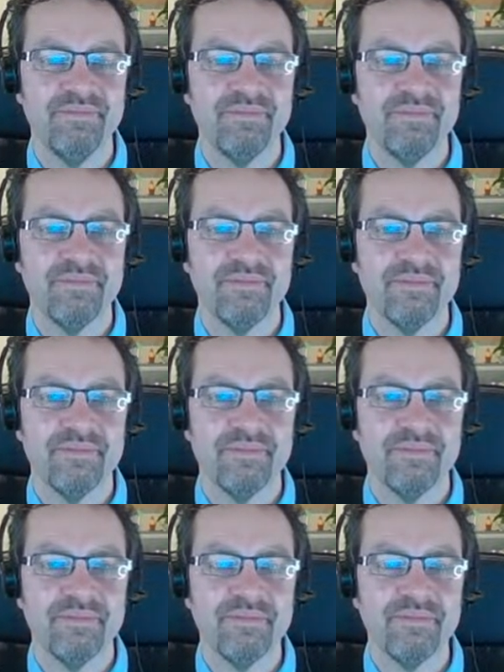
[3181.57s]

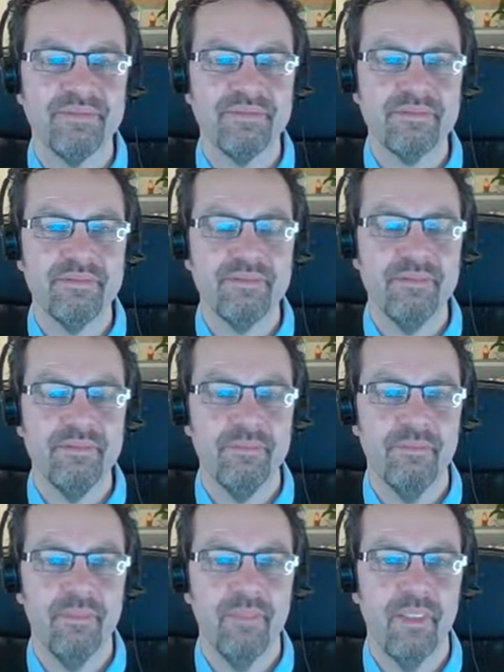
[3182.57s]

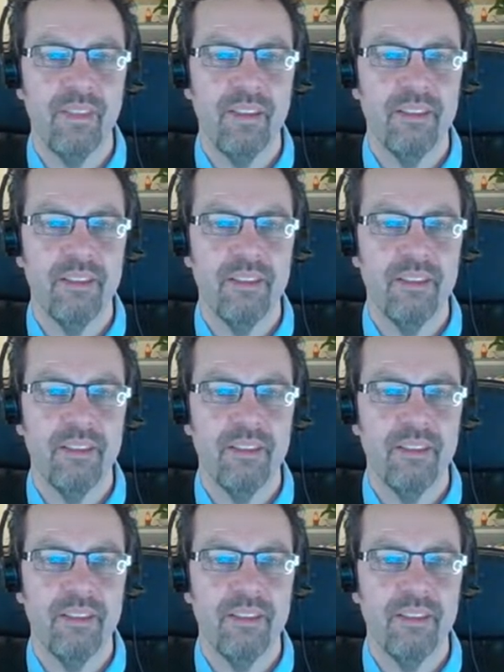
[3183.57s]
[no speech]